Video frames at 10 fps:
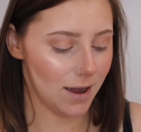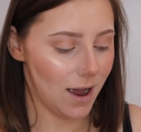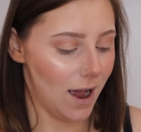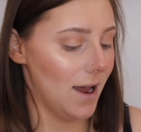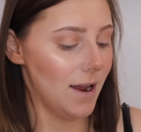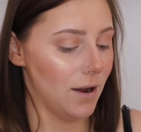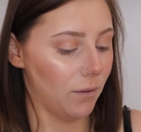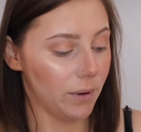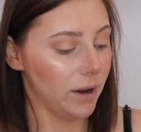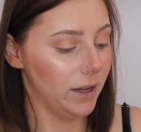I
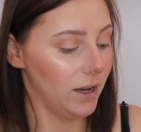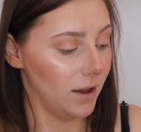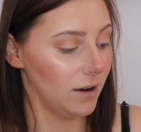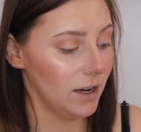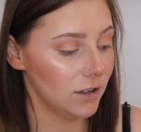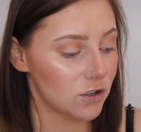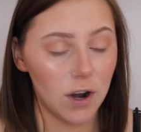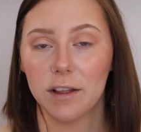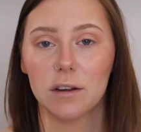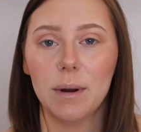really need to
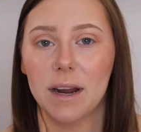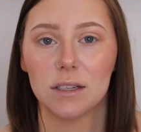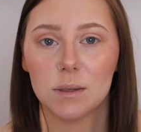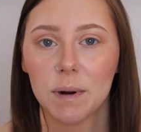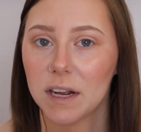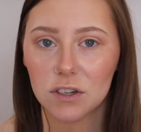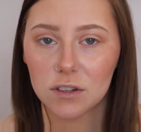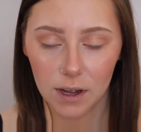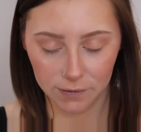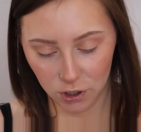try their brands, but I
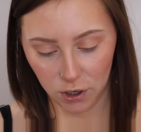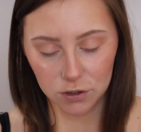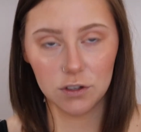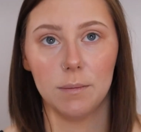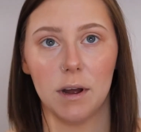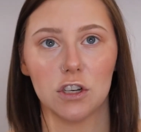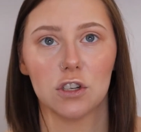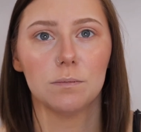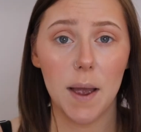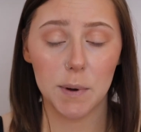just love Tarte so
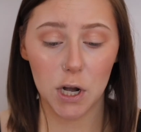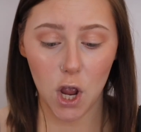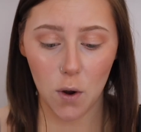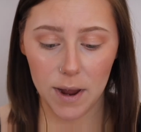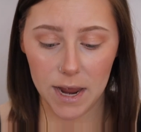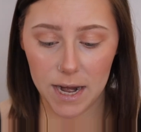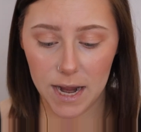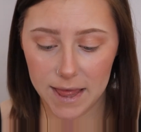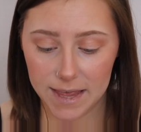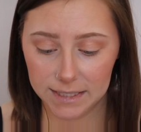much. I'm going to go
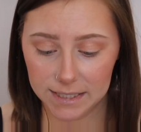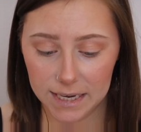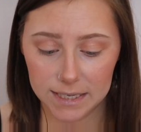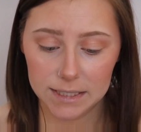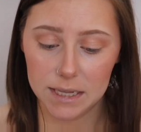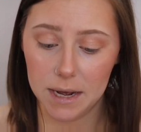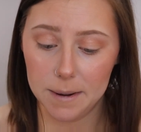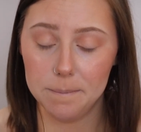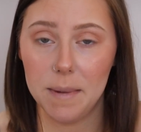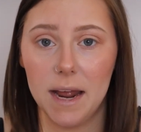in. This is
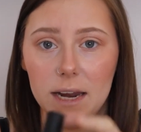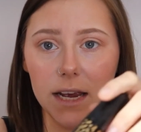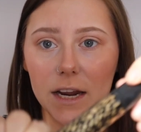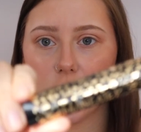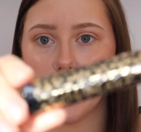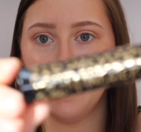the Man Eater